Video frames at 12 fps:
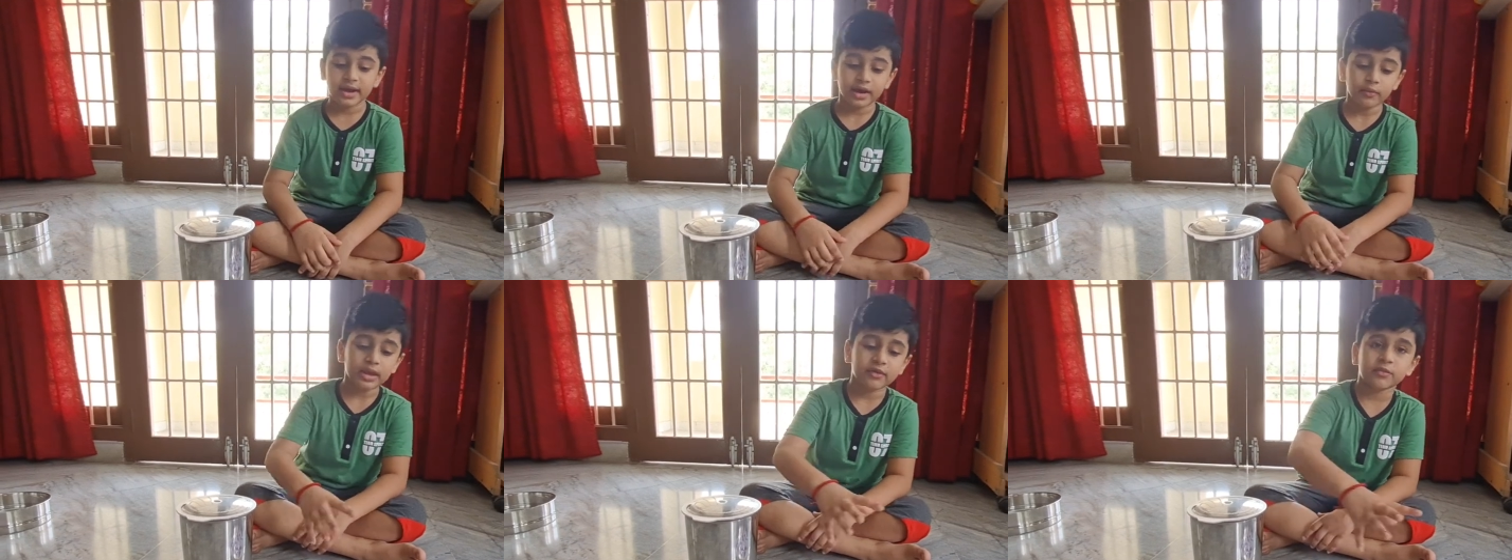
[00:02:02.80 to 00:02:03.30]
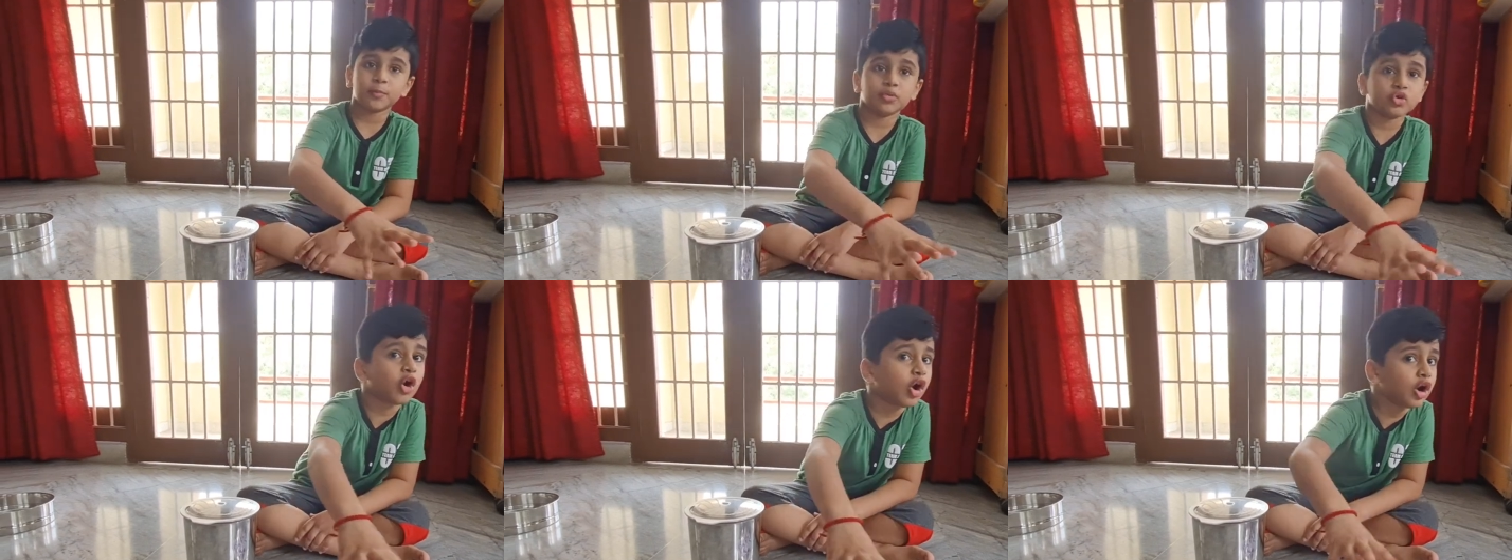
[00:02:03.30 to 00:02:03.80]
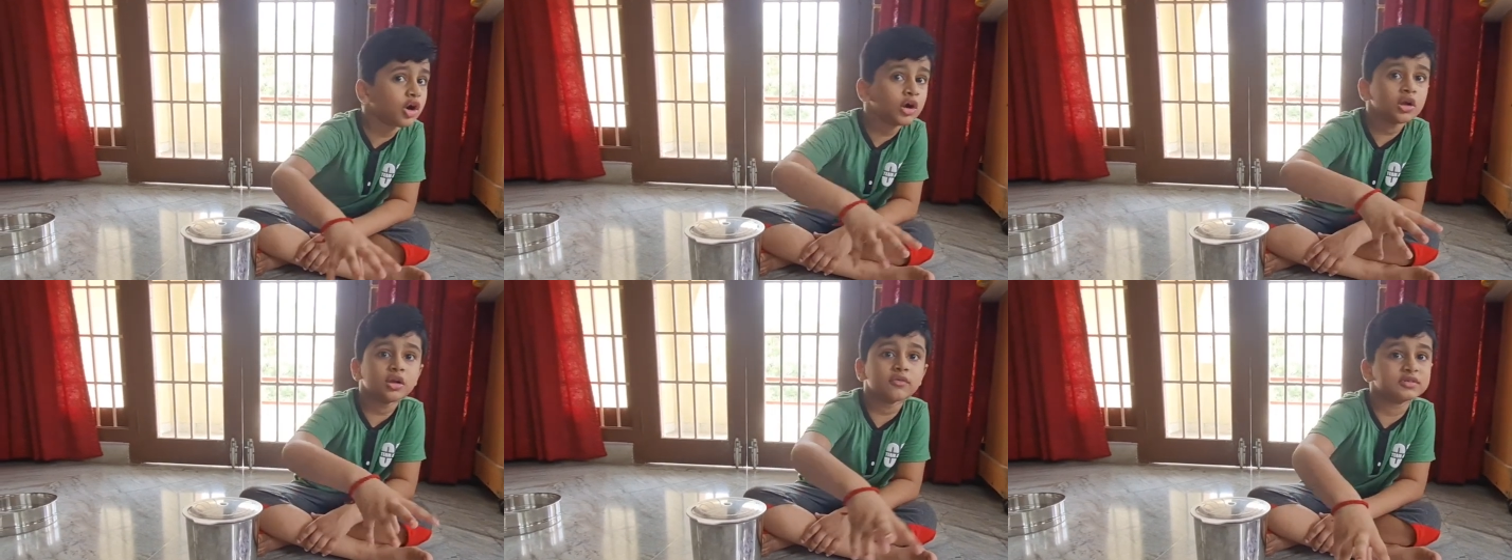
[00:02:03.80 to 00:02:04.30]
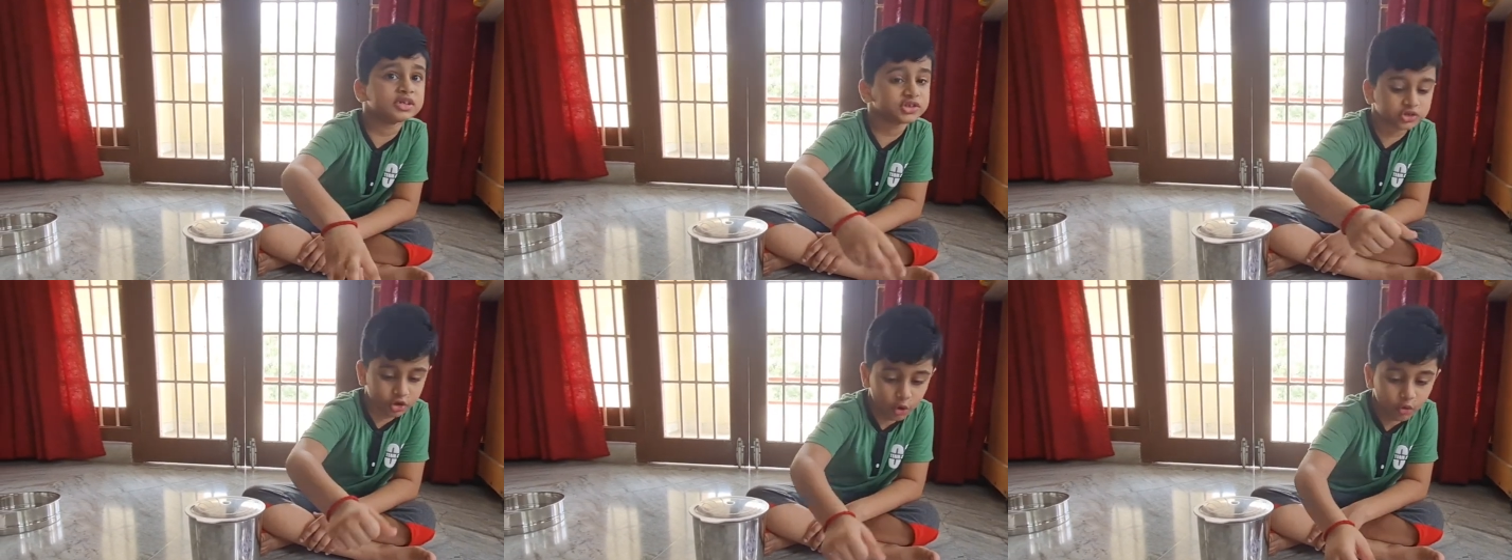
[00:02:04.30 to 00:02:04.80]
now you have to put all of the
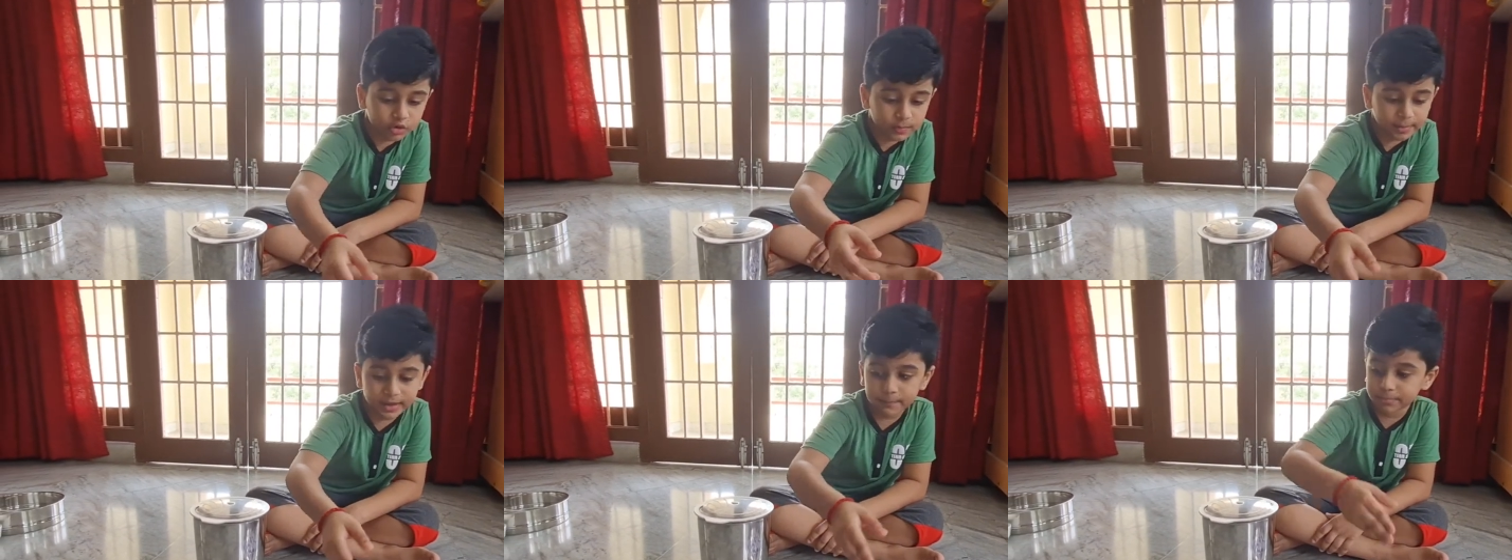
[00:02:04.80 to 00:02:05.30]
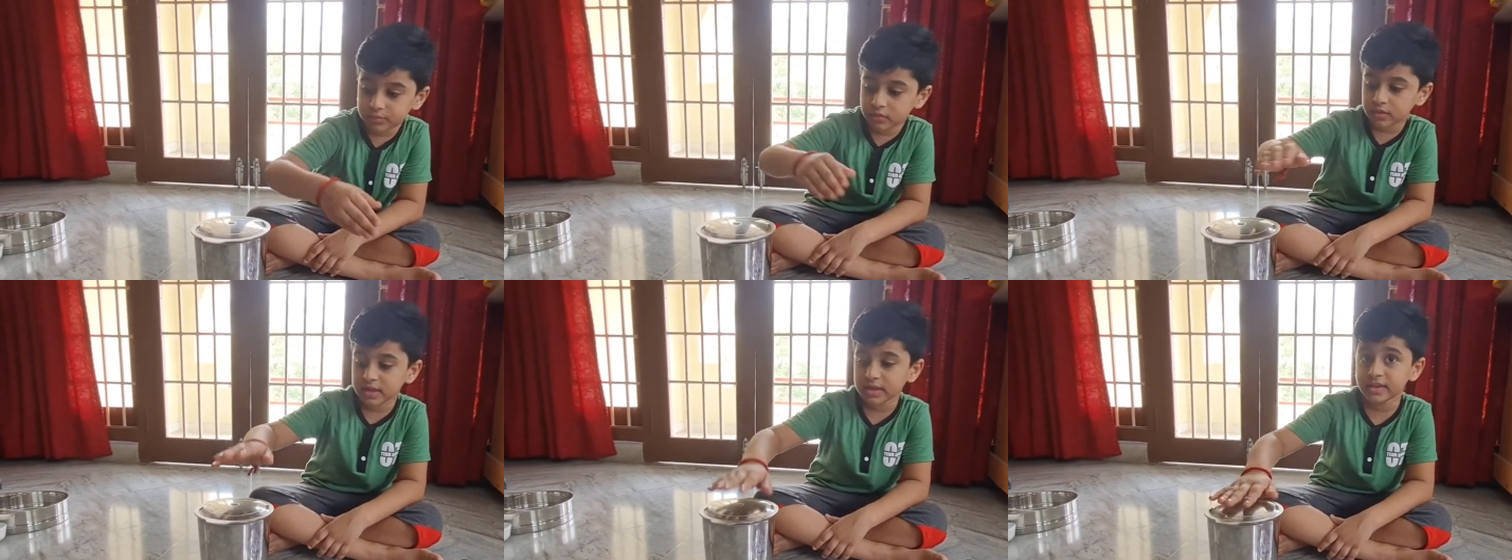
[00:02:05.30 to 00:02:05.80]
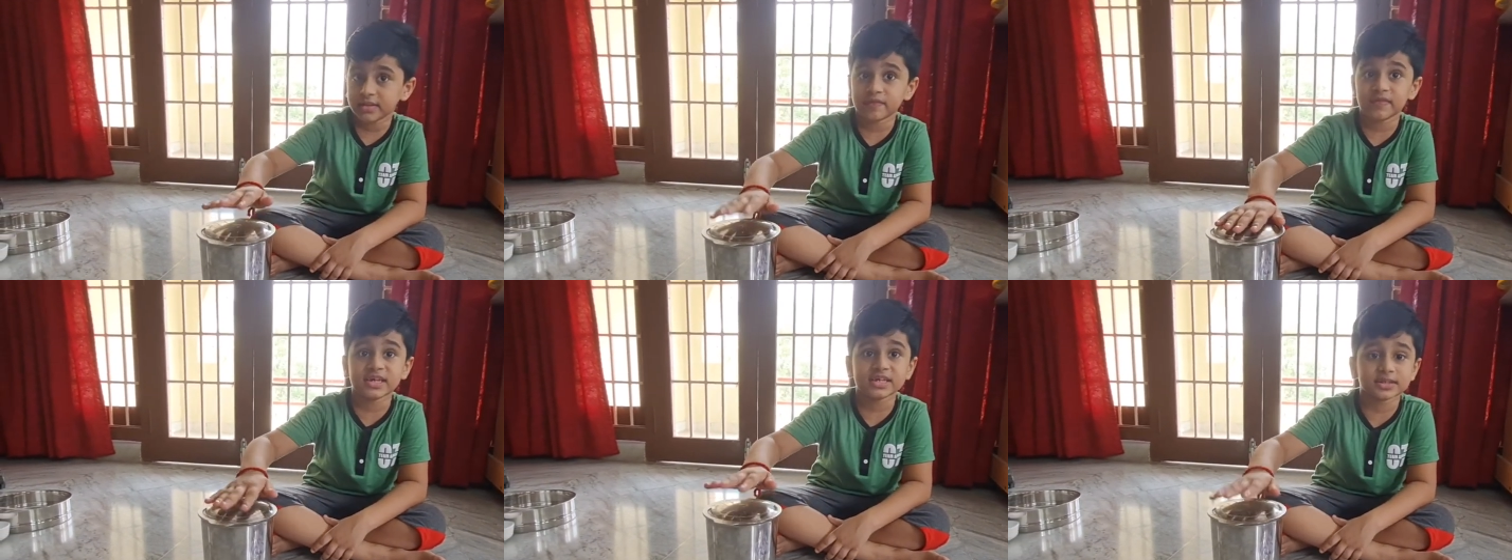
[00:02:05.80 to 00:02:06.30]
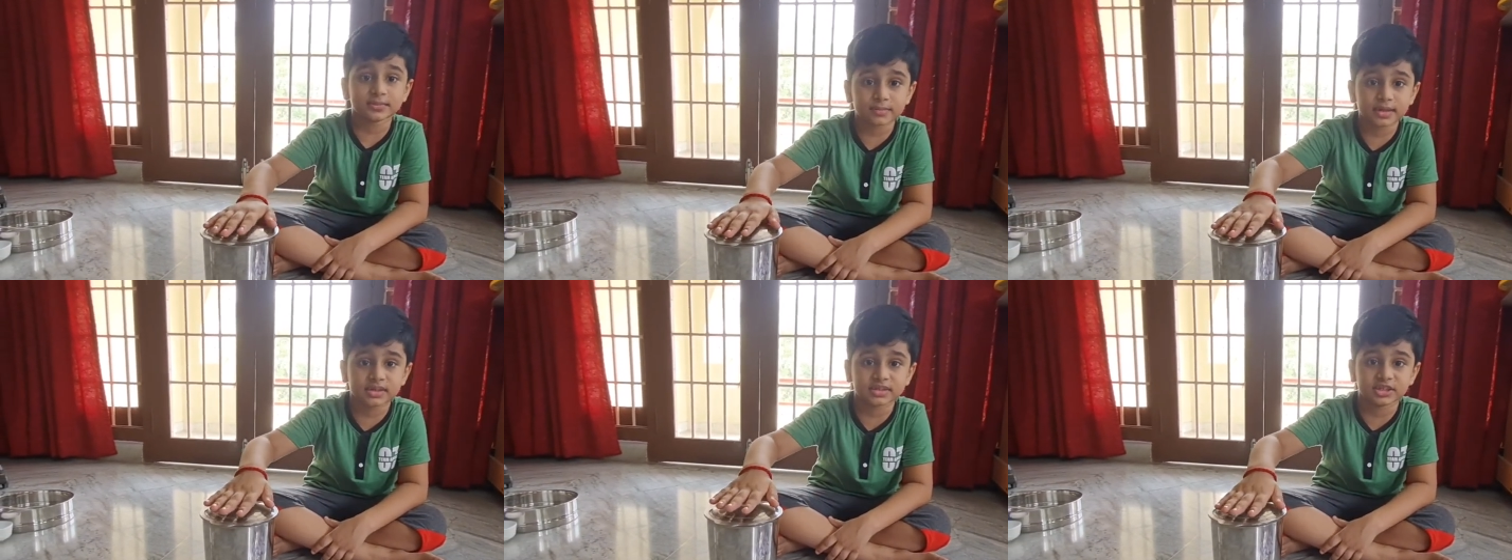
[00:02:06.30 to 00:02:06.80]
soaked paper in this
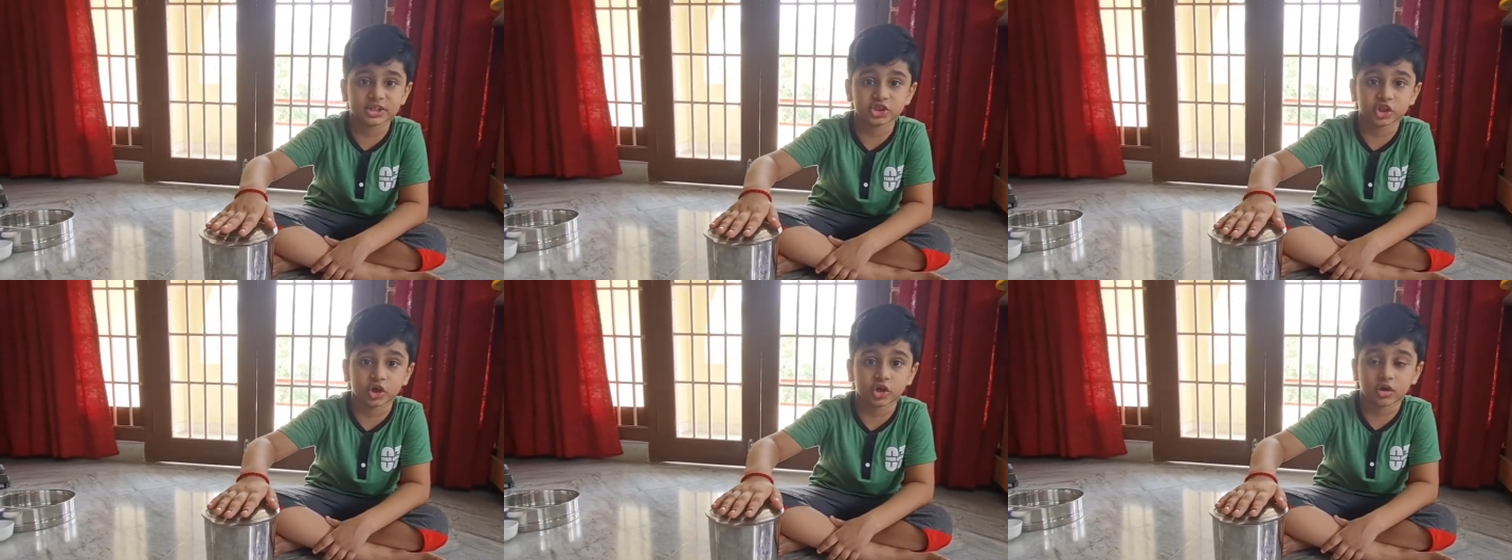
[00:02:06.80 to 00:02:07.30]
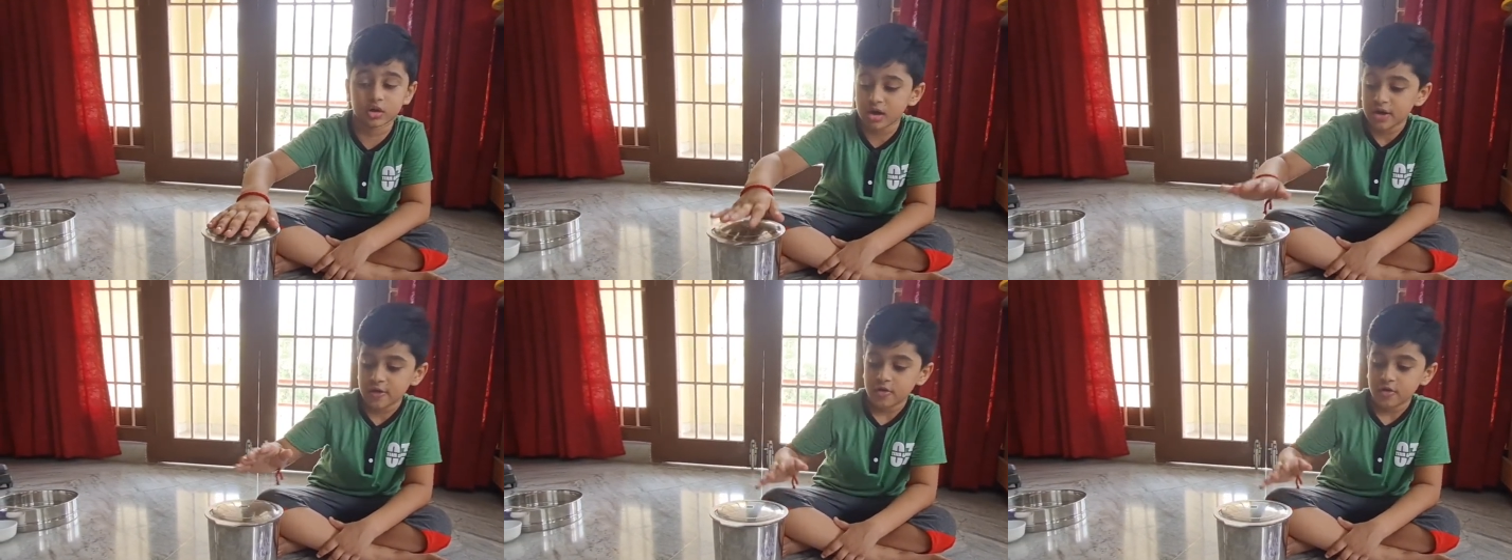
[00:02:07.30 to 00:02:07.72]
mixie jar.